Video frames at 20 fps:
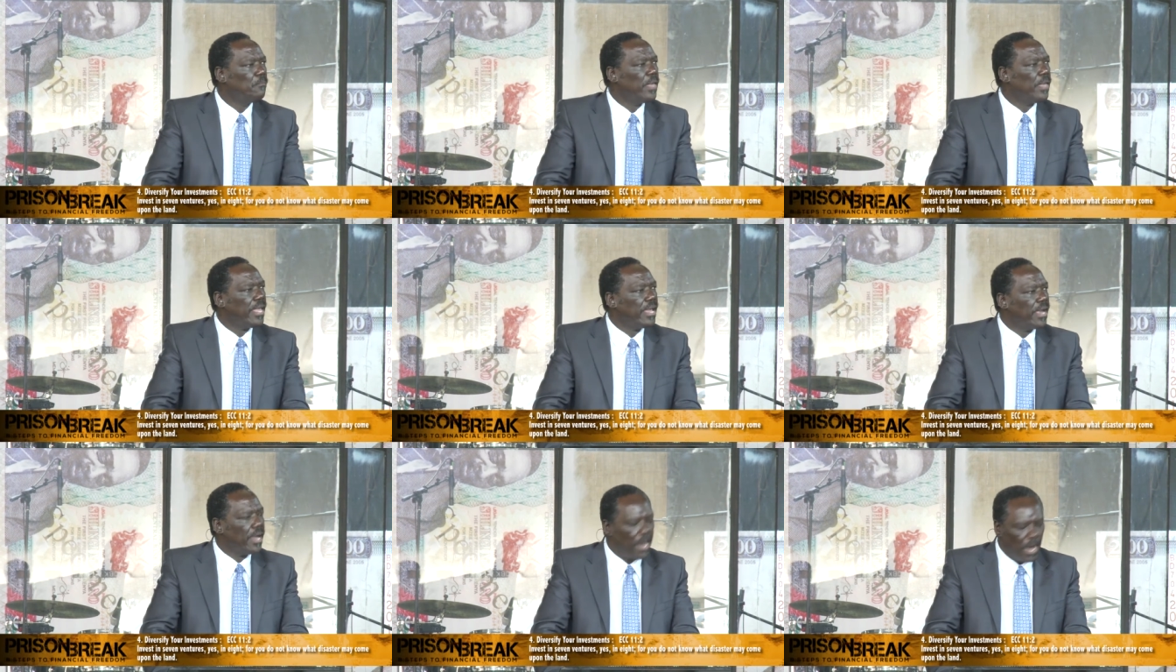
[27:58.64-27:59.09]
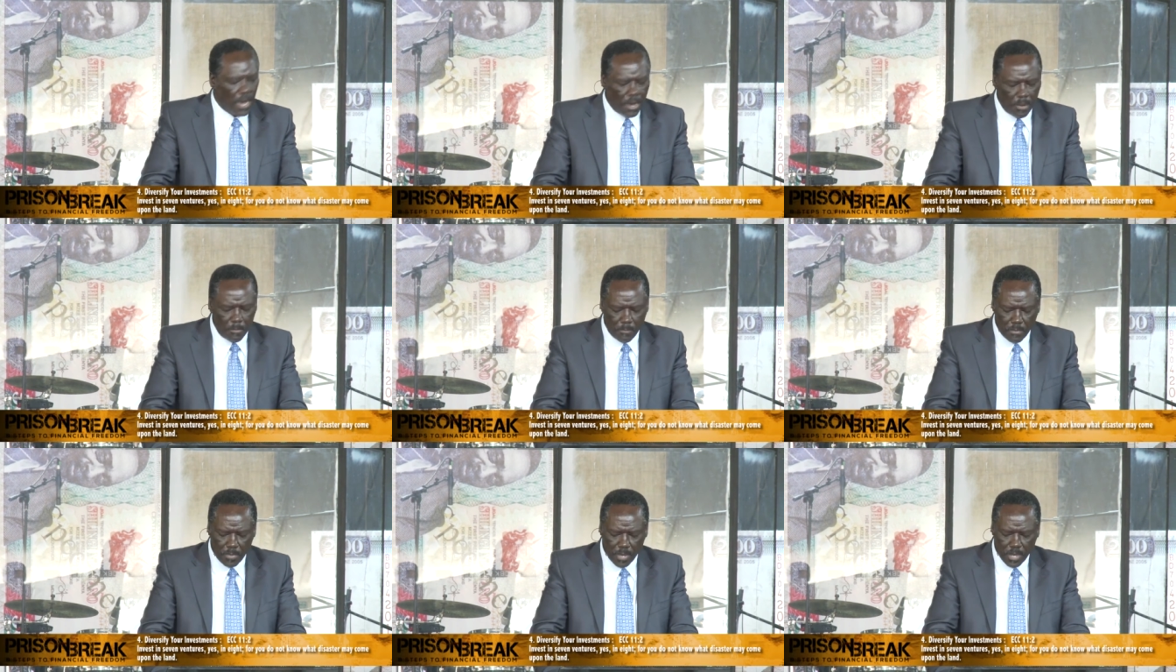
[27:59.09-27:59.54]
may
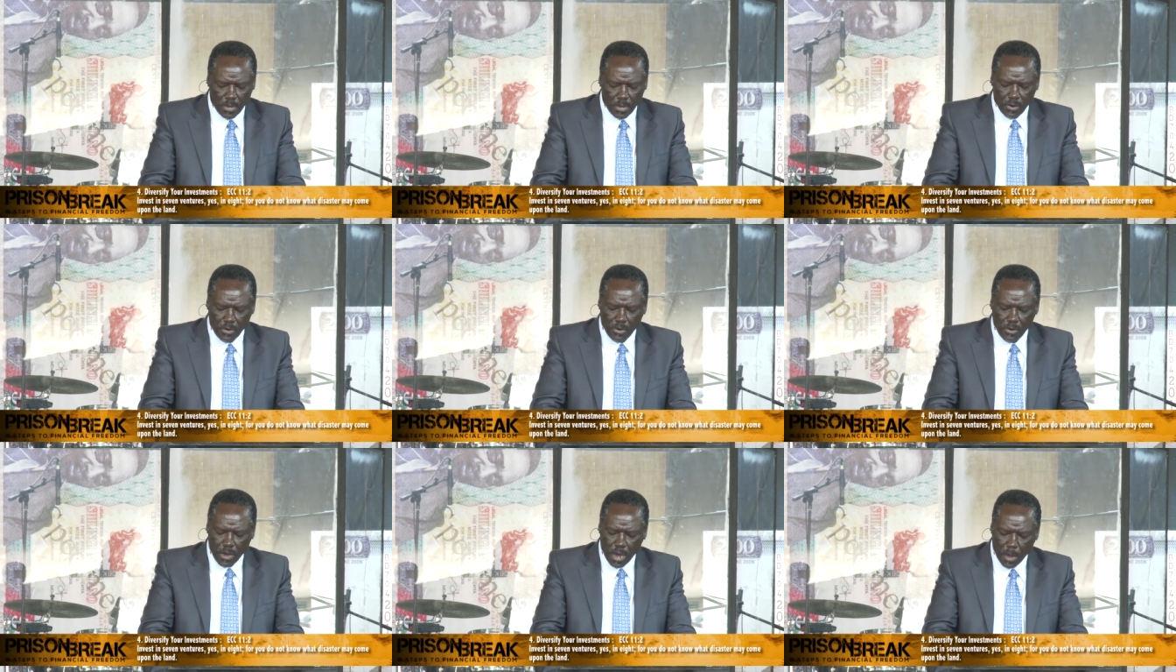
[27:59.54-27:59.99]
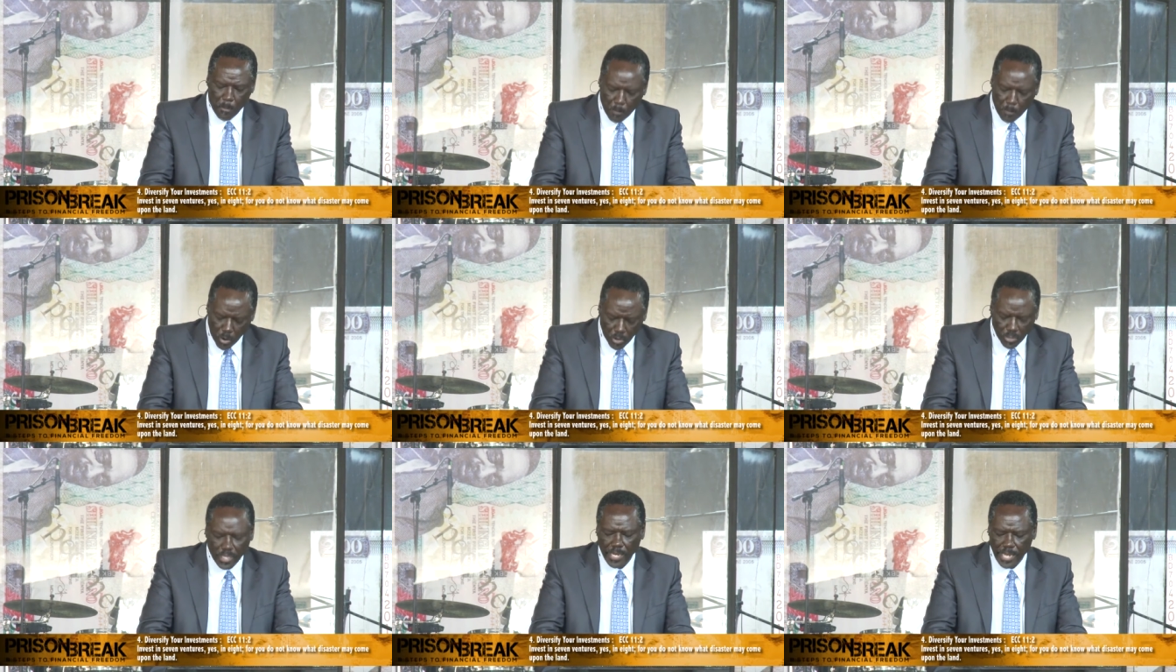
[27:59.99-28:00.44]
come
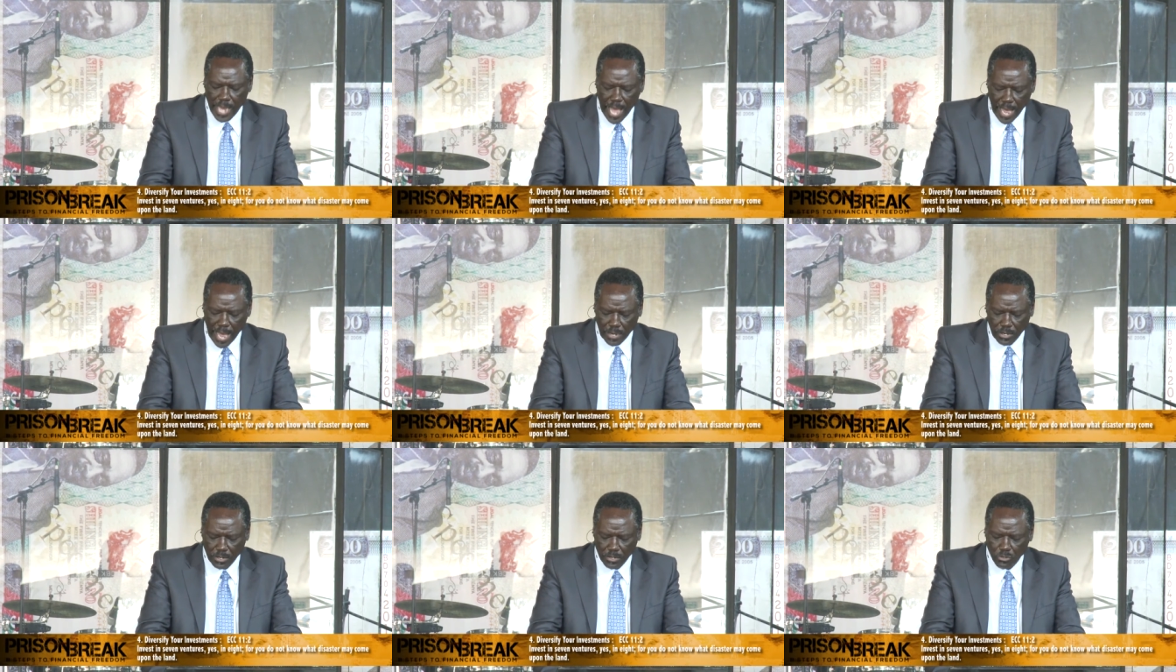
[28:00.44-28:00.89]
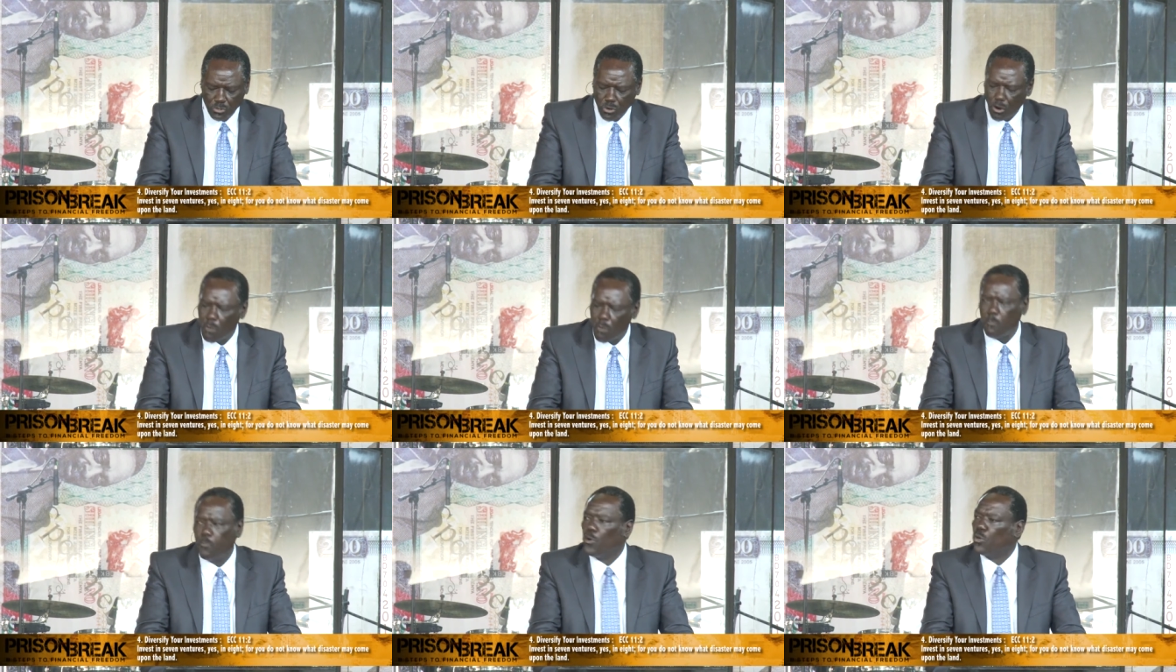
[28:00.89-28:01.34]
upon the land.
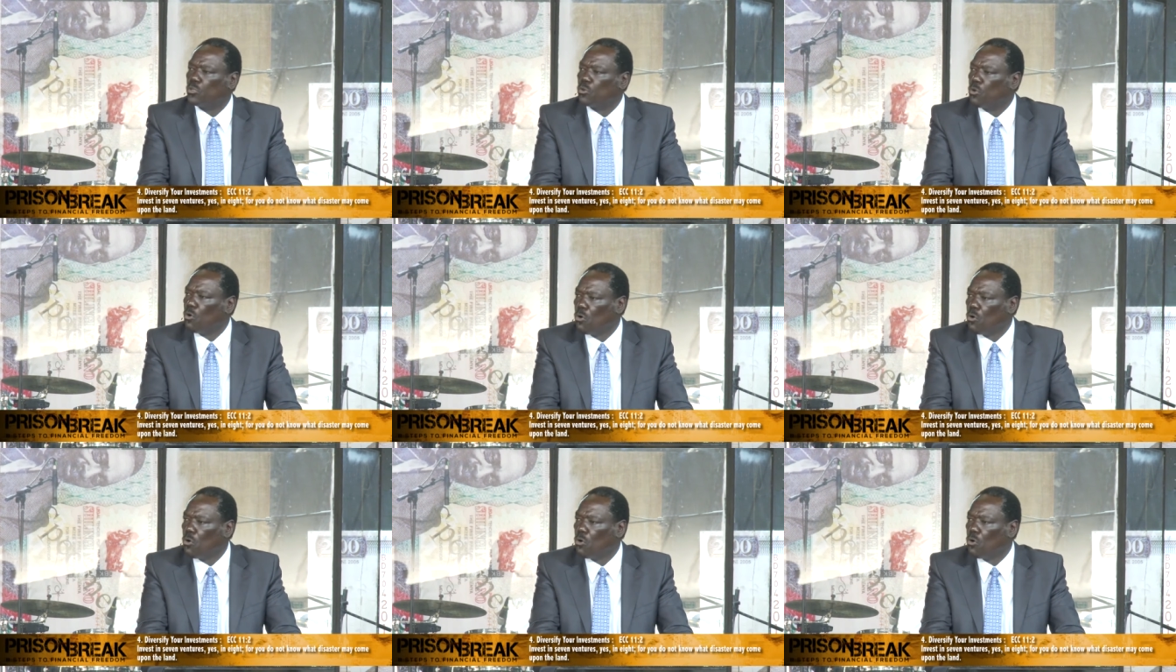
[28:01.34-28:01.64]
Don't put